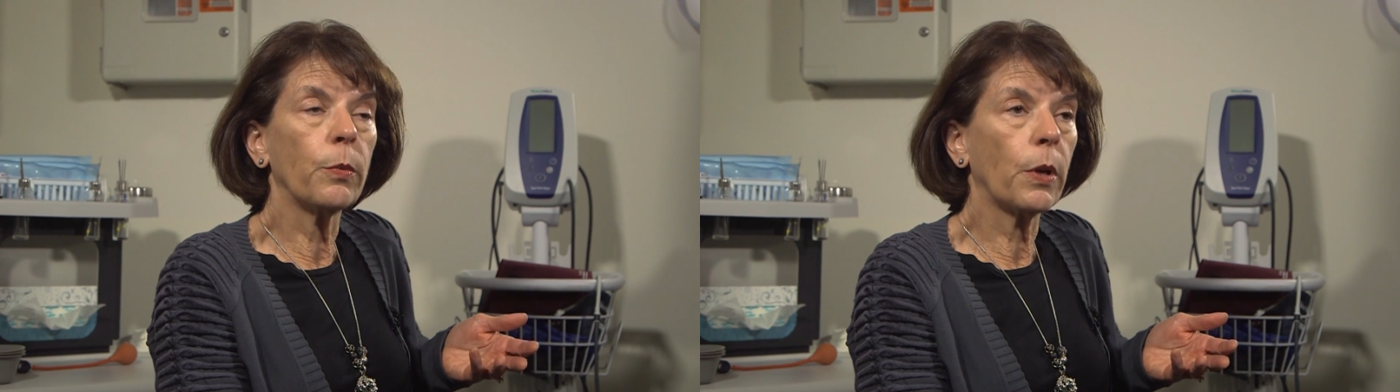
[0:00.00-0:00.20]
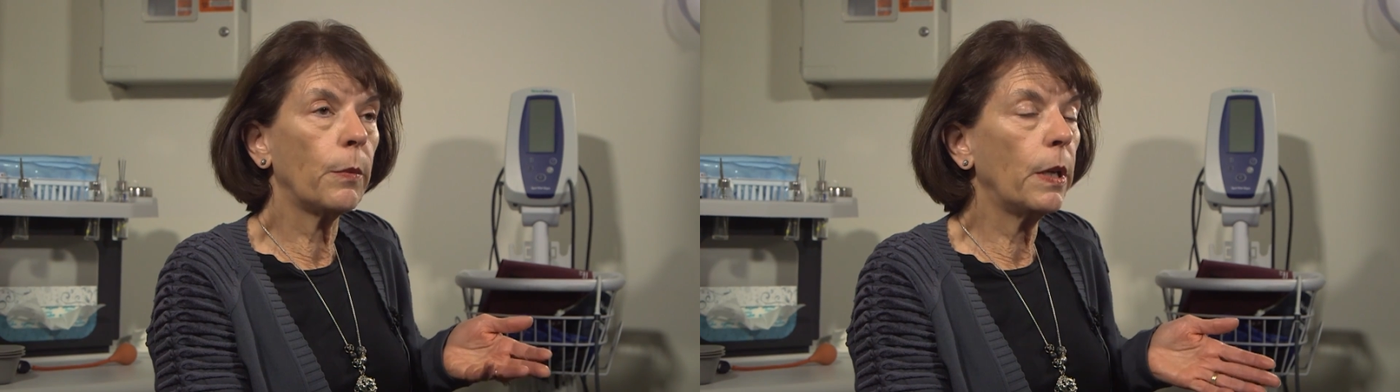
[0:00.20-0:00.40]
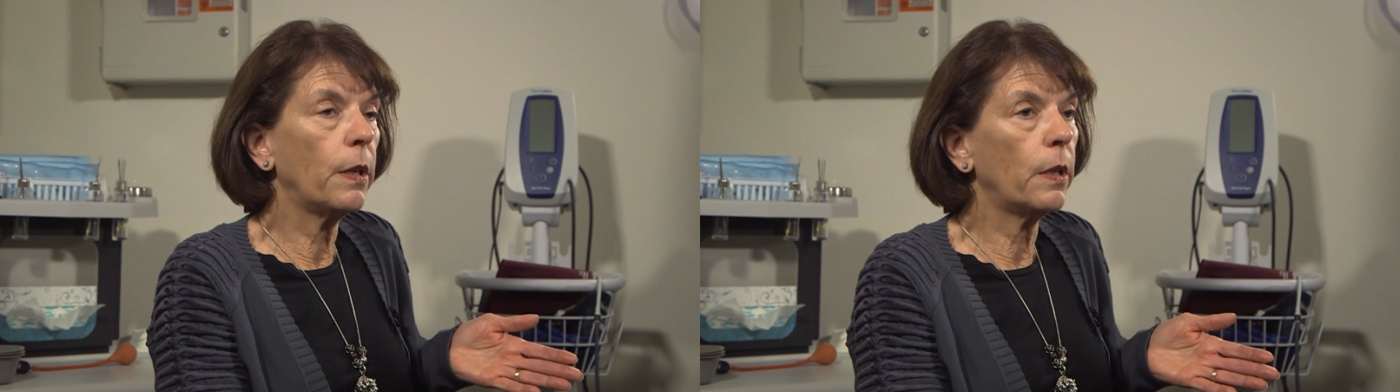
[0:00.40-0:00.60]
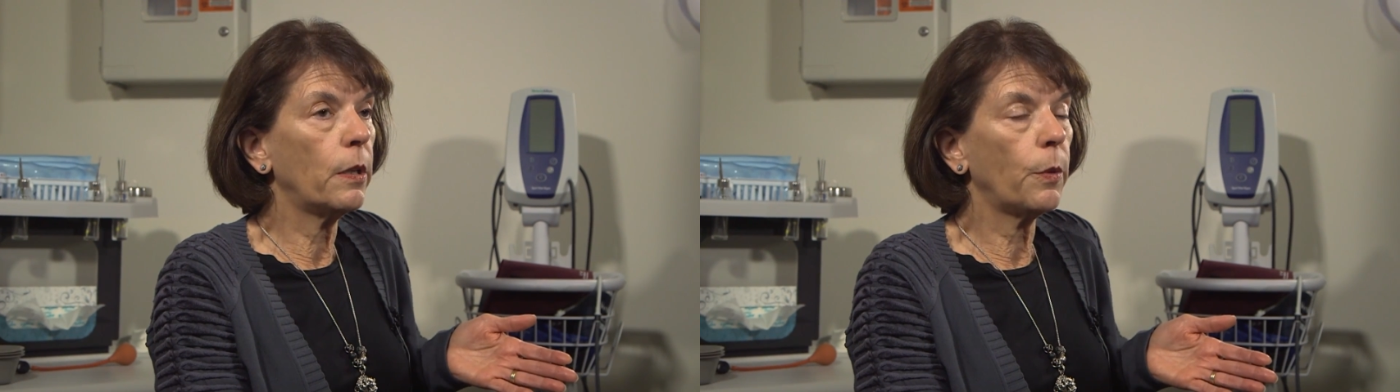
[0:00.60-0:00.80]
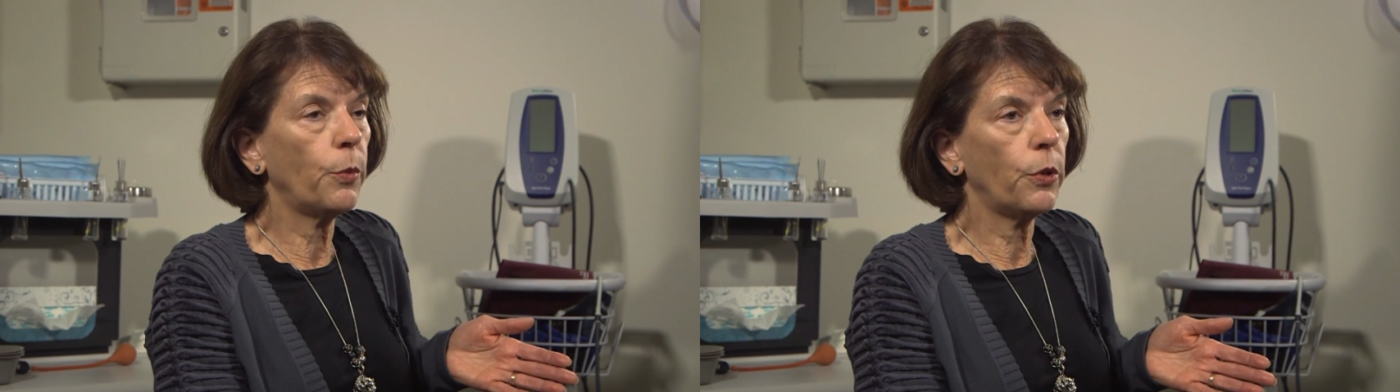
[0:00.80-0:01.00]
you're probably going to
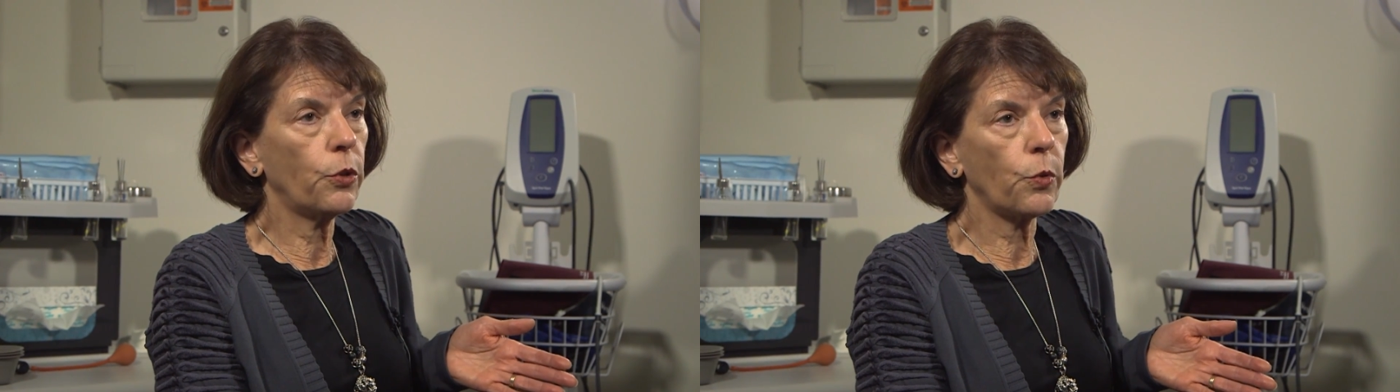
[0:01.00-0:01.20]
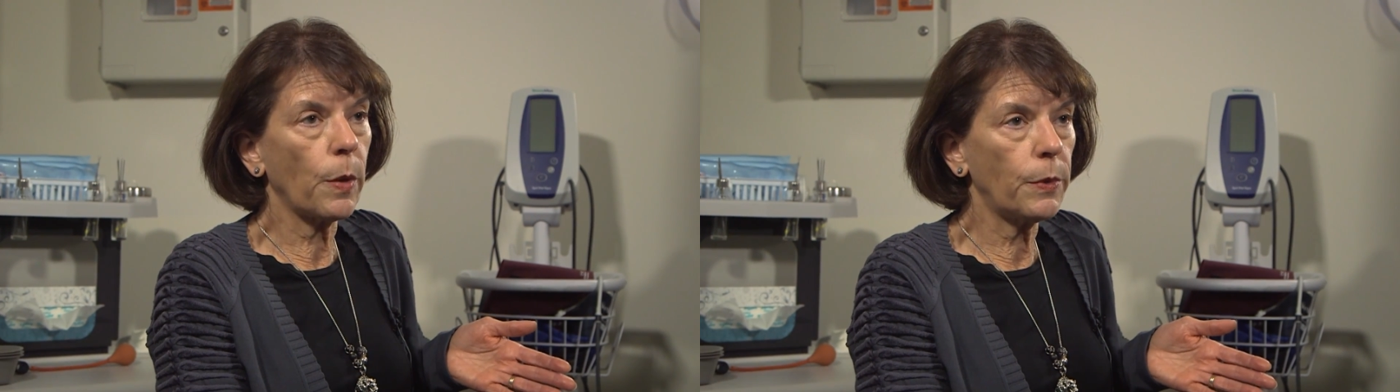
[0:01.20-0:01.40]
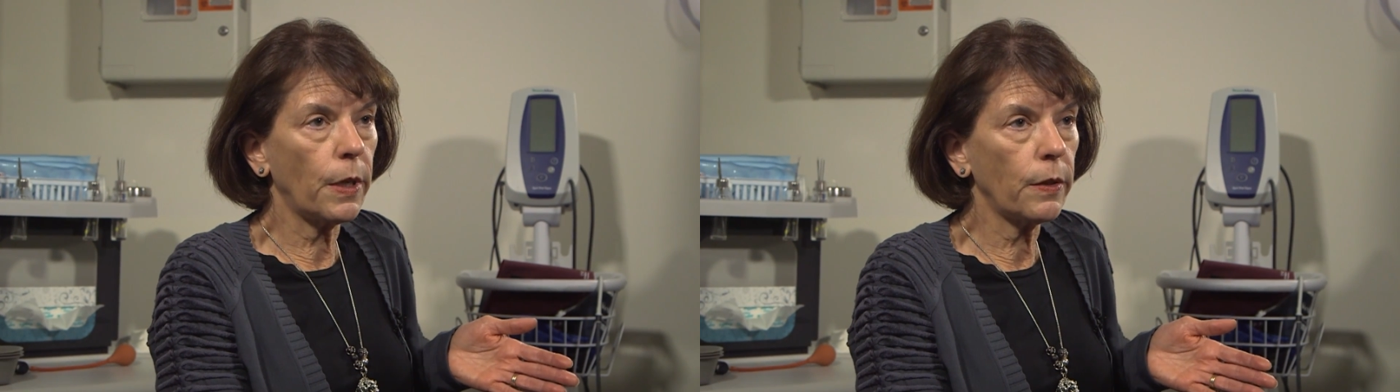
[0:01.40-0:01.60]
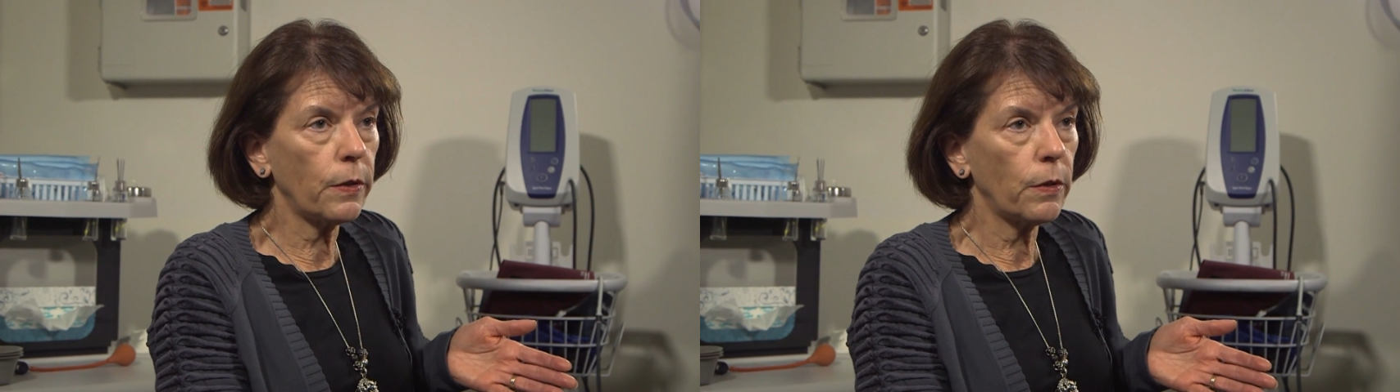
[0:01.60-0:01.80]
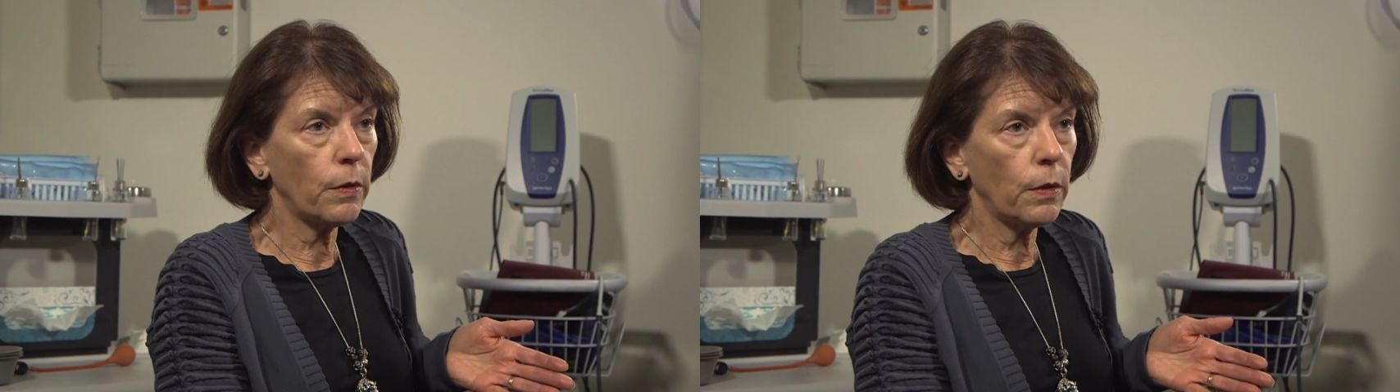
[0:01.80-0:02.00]
end up with a strep
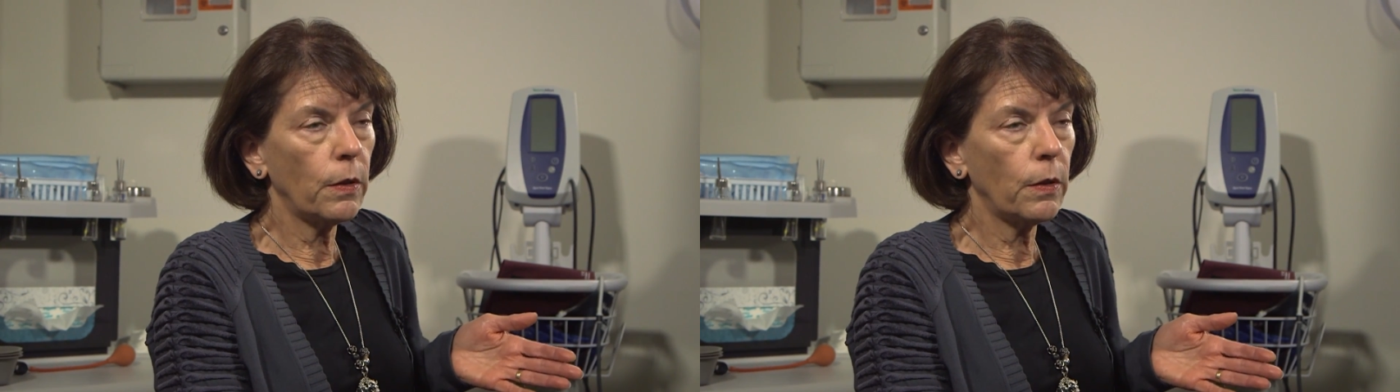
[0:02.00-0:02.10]
test.